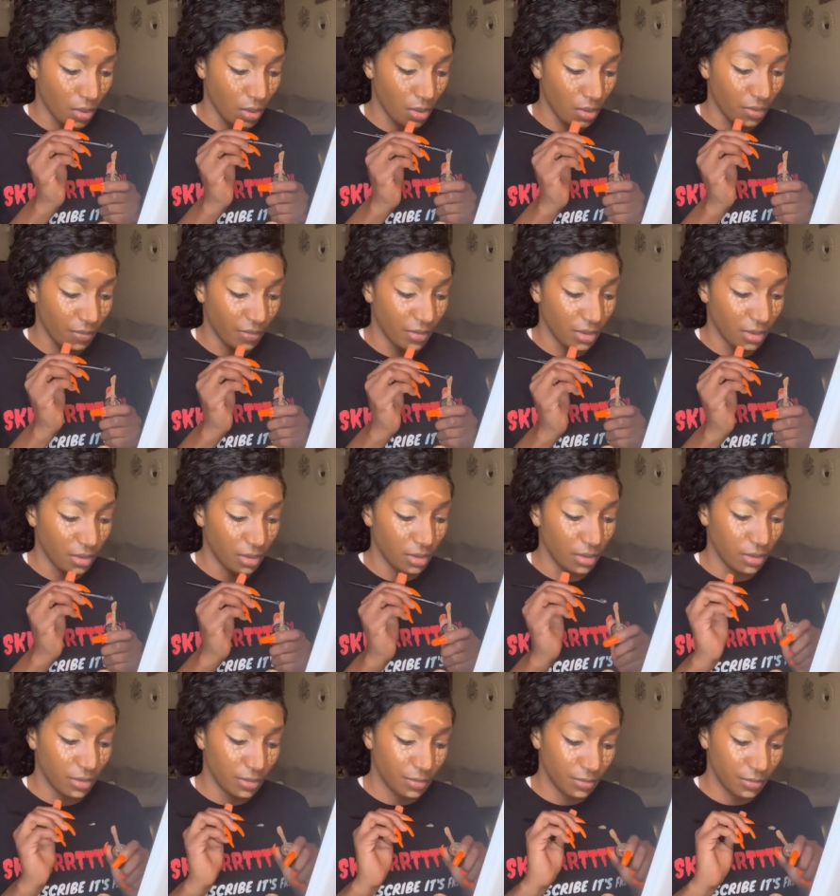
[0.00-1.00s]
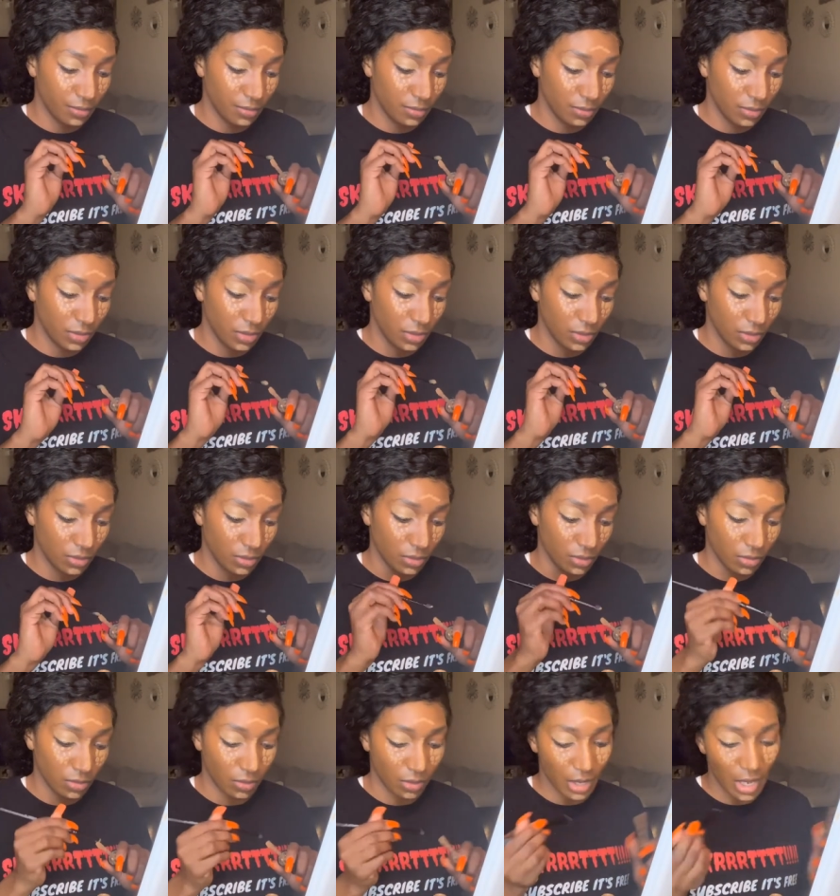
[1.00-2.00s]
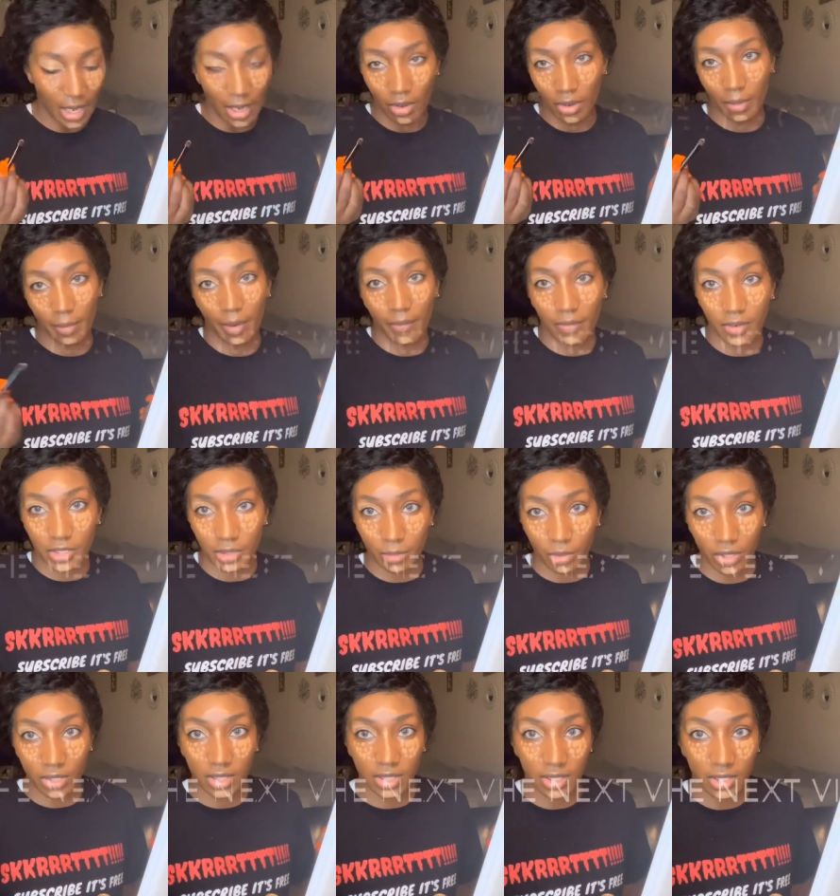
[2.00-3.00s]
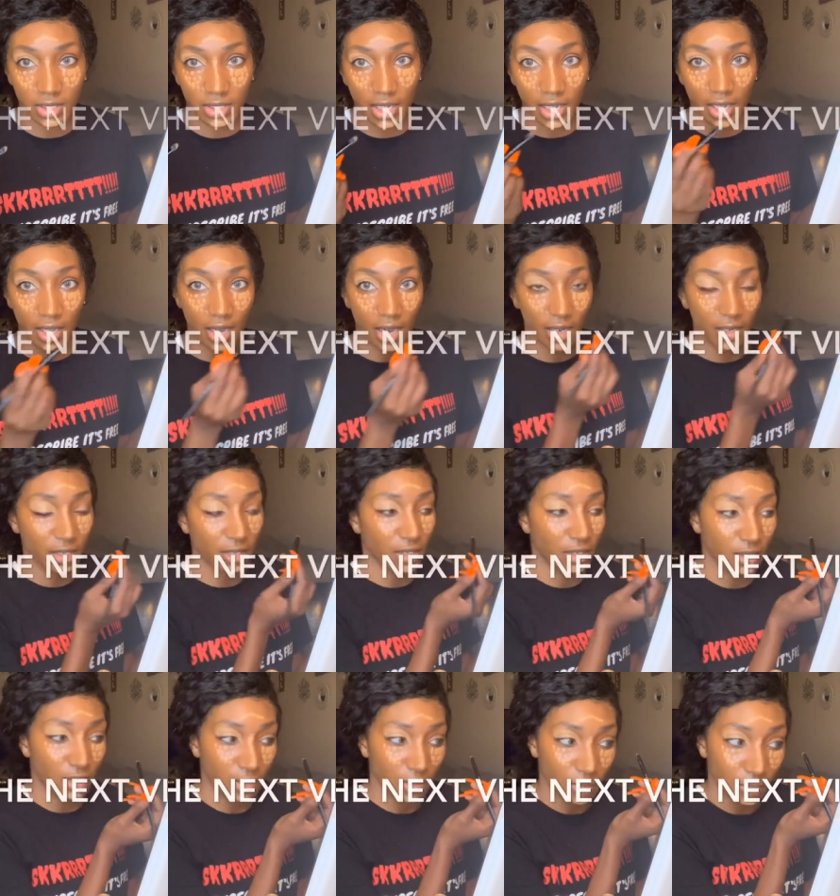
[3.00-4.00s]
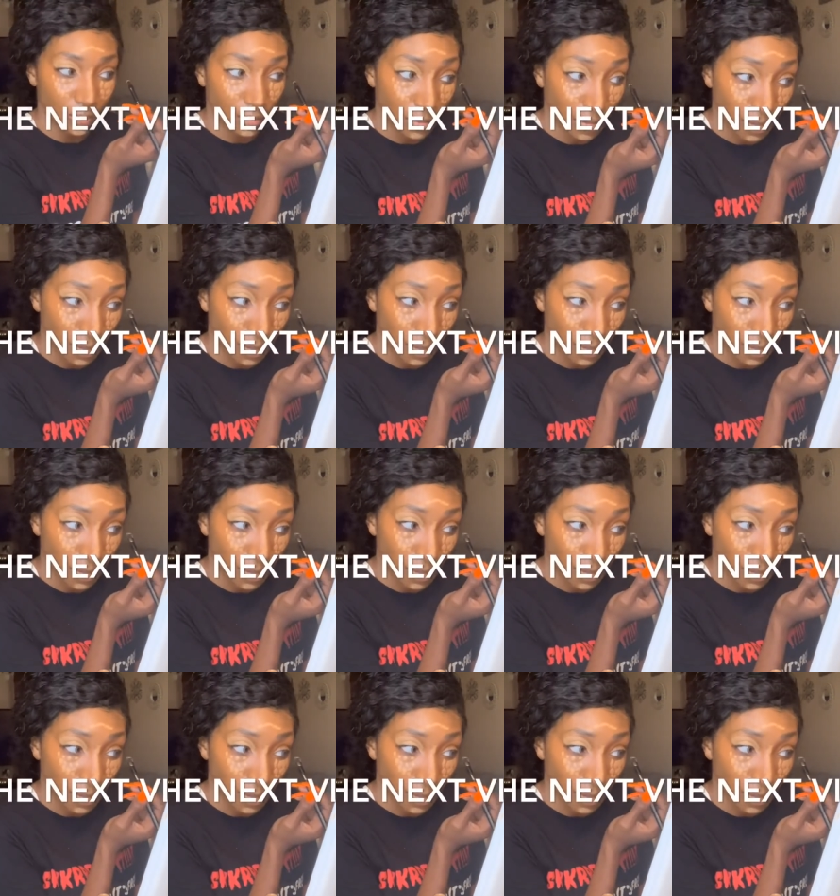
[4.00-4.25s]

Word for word: of uh well y'all don't get my first impression of Jackie Aina uh